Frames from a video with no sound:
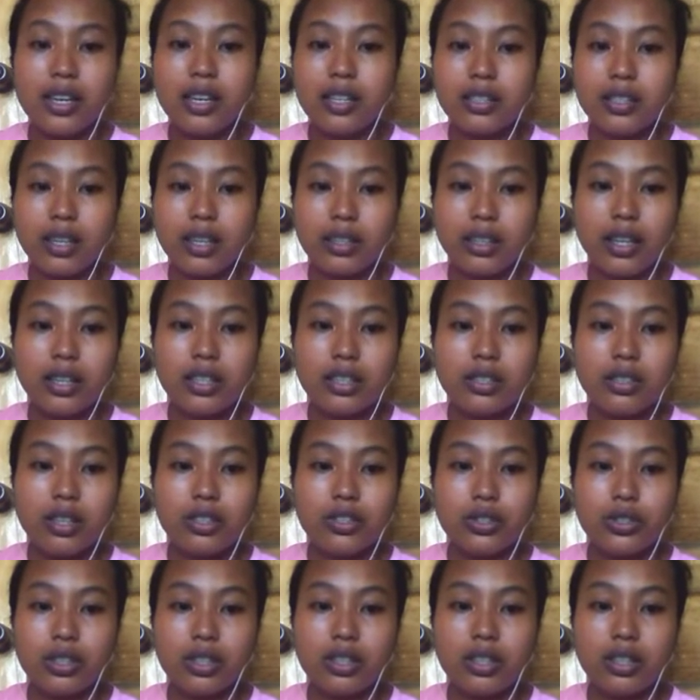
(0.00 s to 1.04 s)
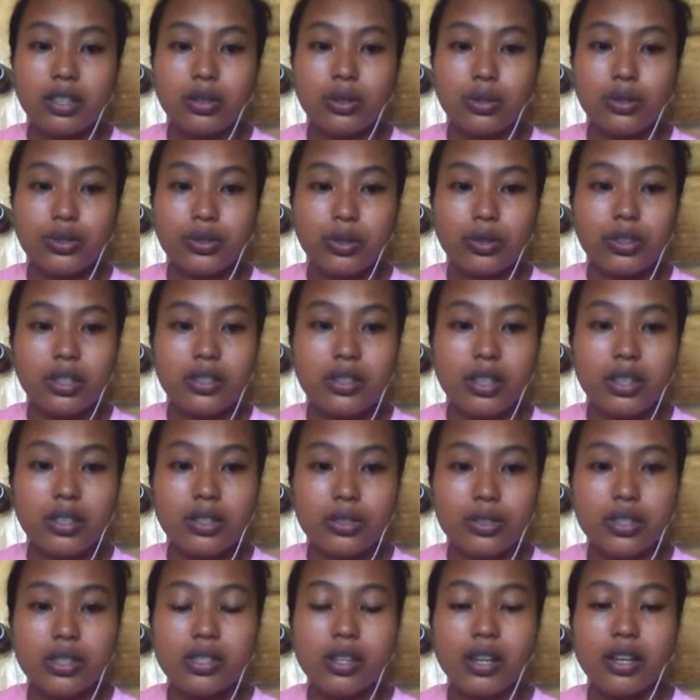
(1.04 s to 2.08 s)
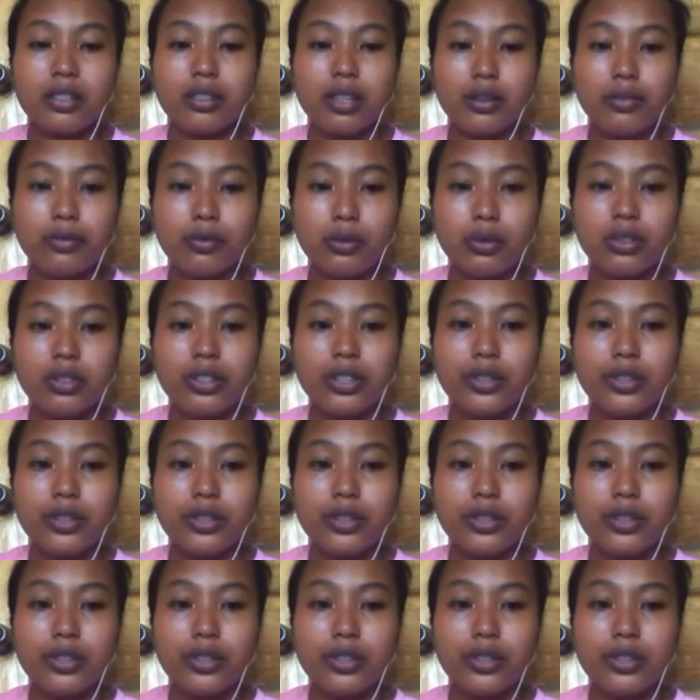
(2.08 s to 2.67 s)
Second is natural and uncontrolled disasters like typhoon,